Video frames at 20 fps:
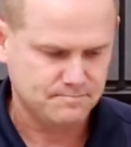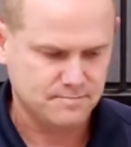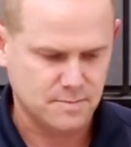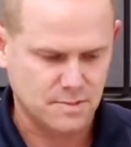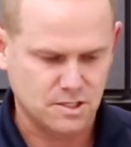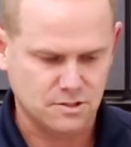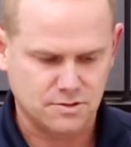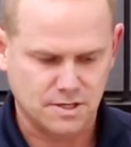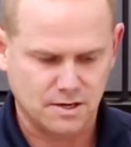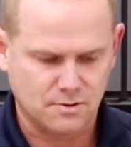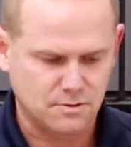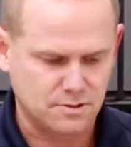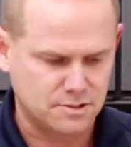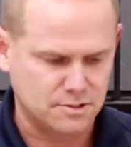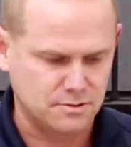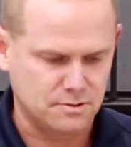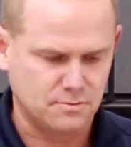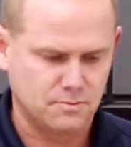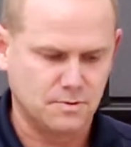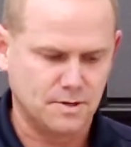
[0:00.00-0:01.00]
Just like what
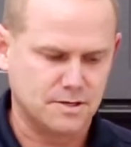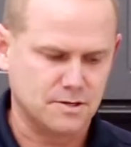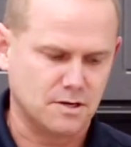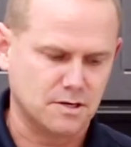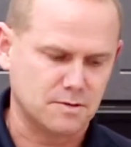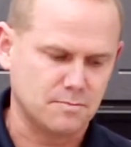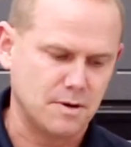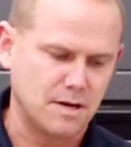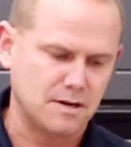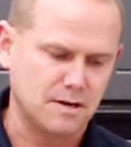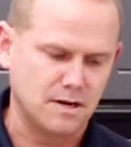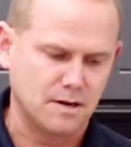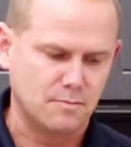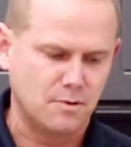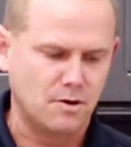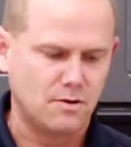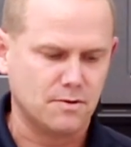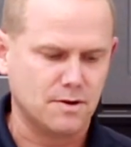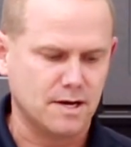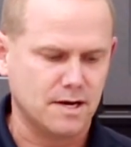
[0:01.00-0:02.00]
we talked about on the
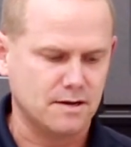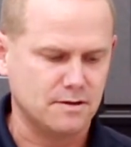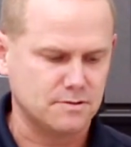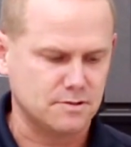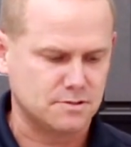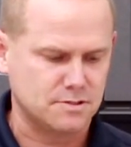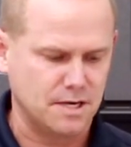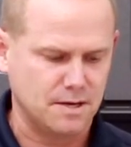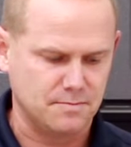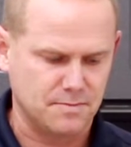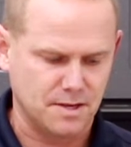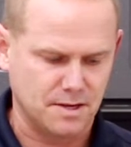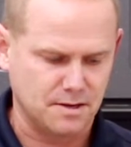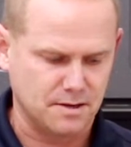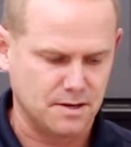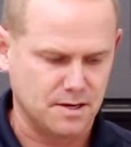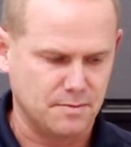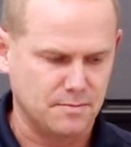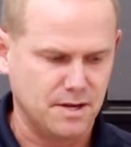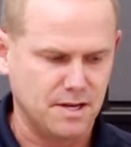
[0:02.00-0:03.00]
mole knives, the same thing
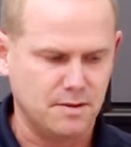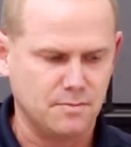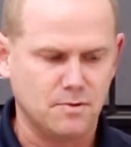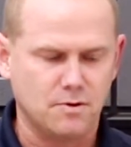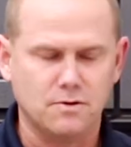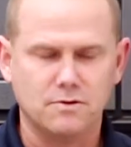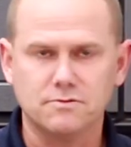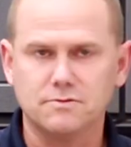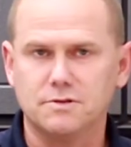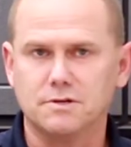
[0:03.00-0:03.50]
on the mini moles.